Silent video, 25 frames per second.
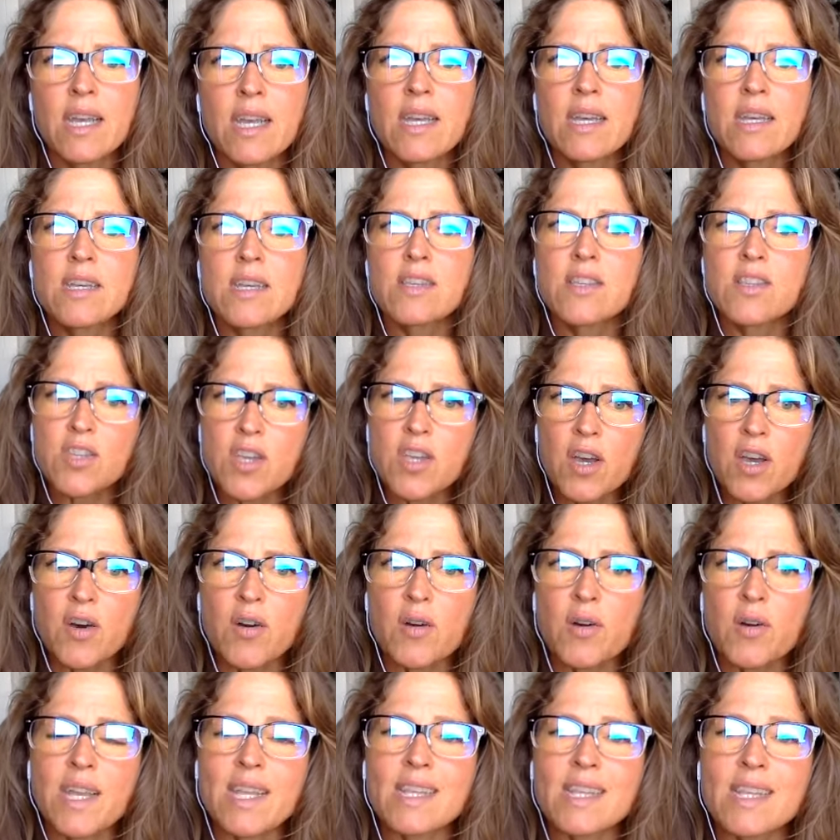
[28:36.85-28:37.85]

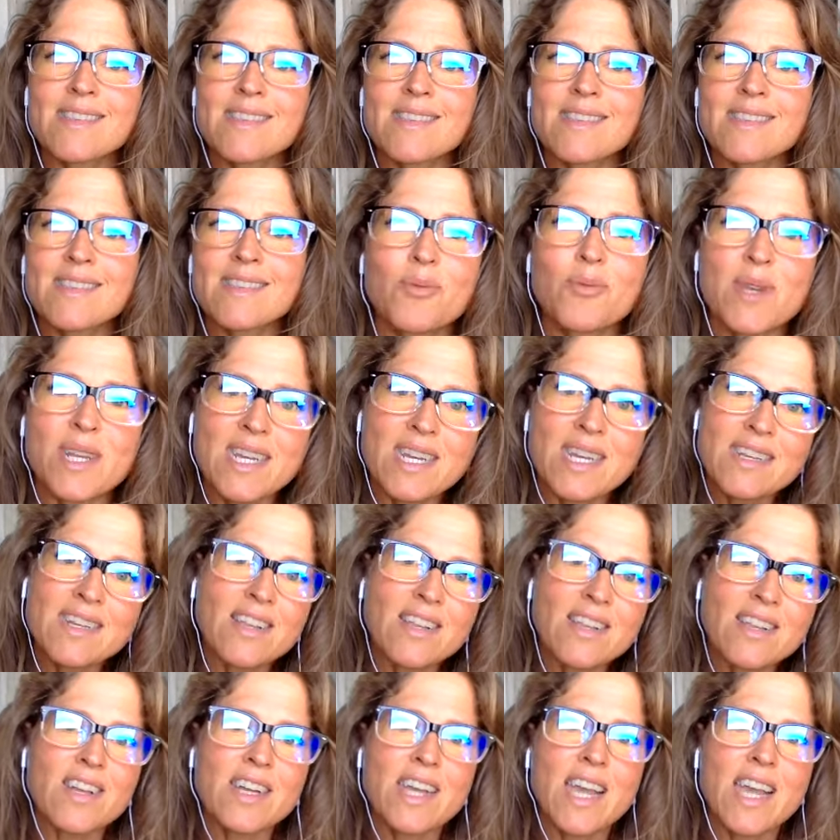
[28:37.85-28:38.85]
So it's we need to
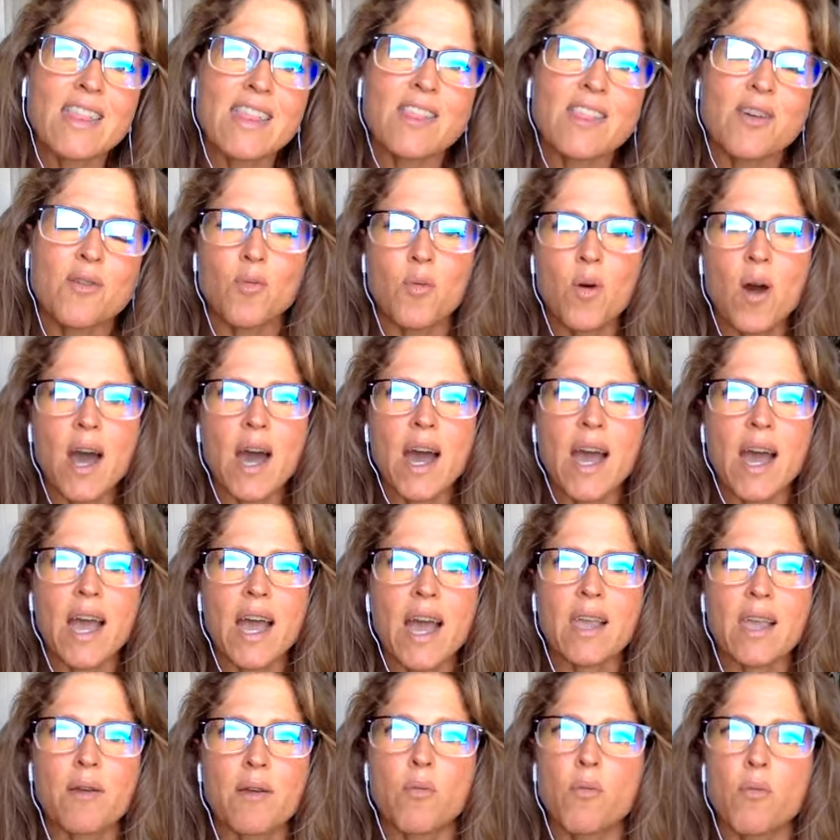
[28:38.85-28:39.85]
look at the why.